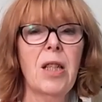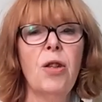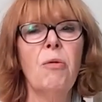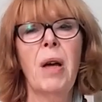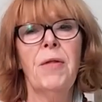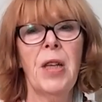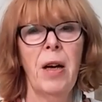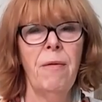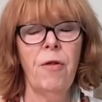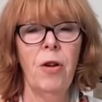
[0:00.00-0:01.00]
I don't have
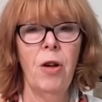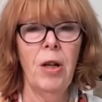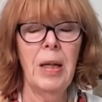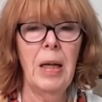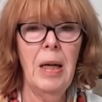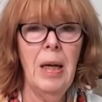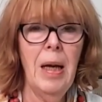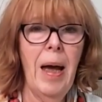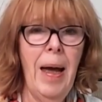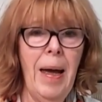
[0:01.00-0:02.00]
time for an
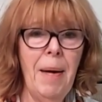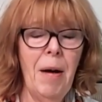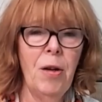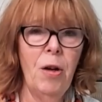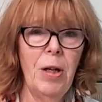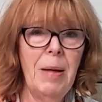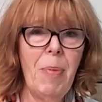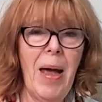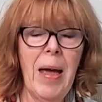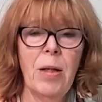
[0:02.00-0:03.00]
early
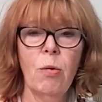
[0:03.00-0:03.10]
bed,